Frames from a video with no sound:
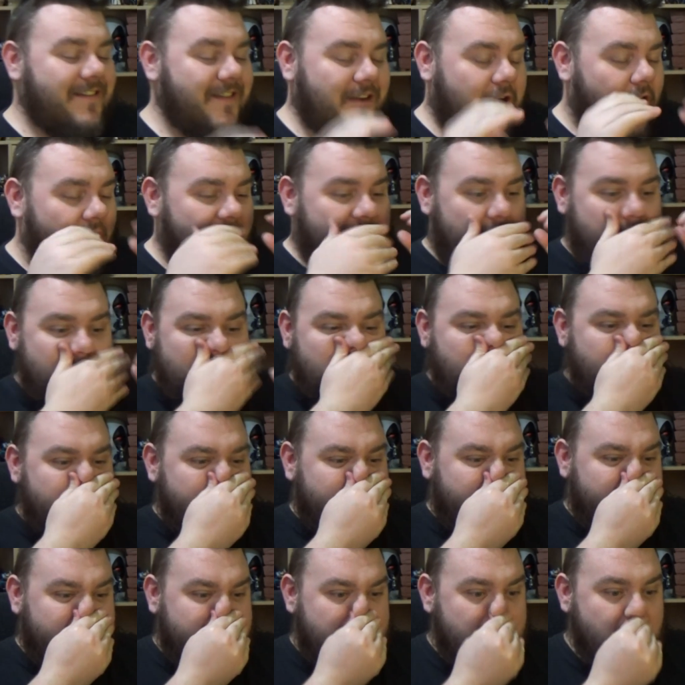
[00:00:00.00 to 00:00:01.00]
Got them anyway,
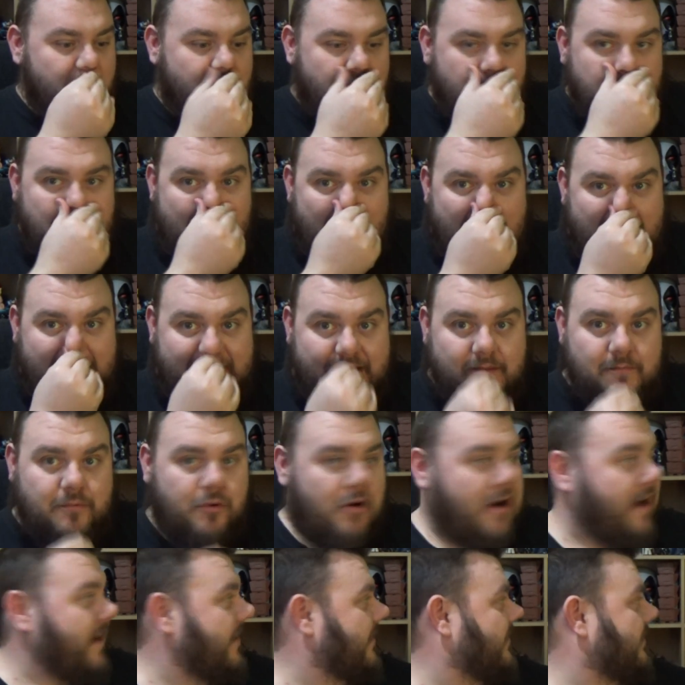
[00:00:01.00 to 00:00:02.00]
so they were a bargain
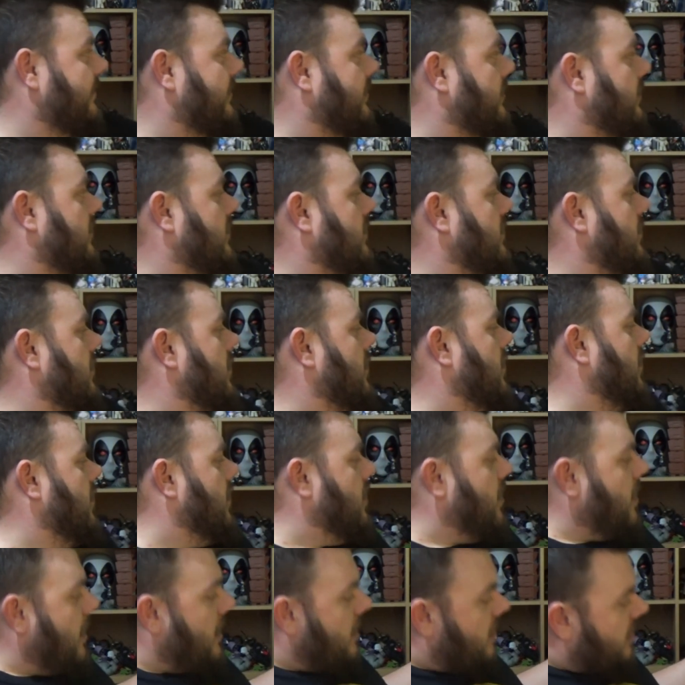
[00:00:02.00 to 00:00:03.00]
price.
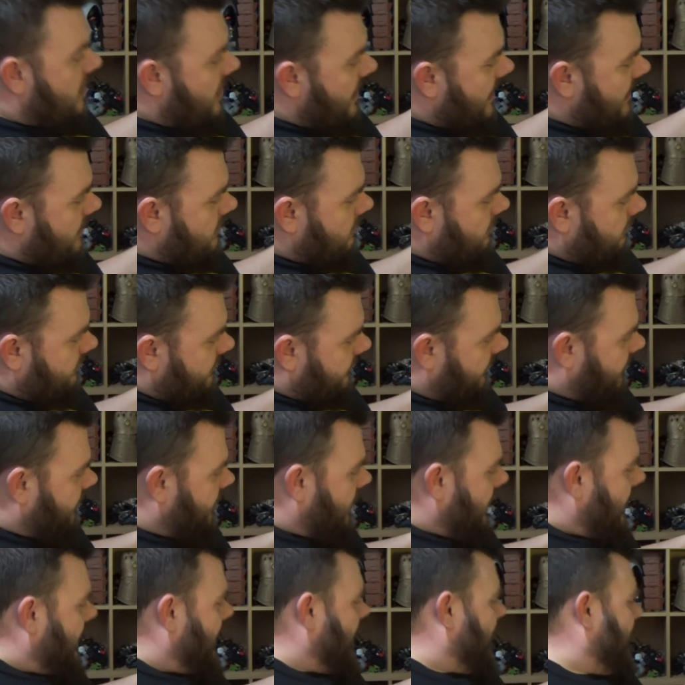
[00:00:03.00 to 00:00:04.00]
And then,
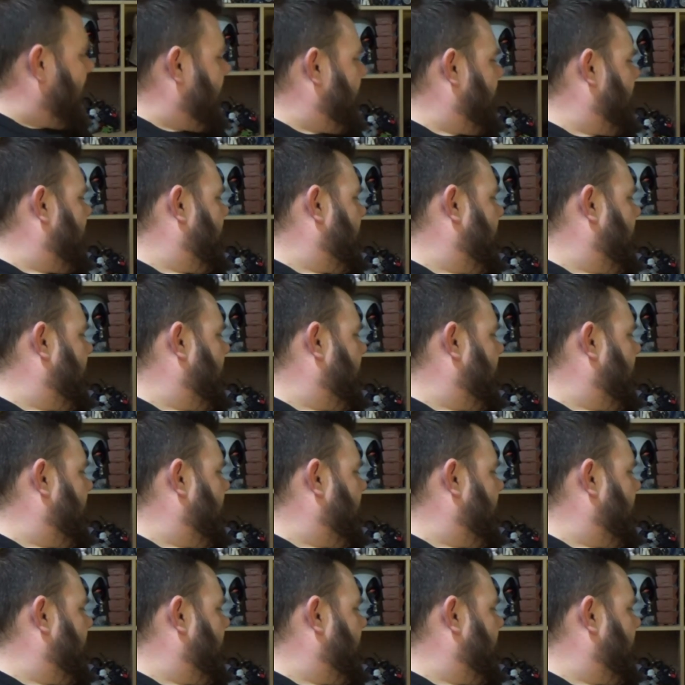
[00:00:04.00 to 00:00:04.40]
finally,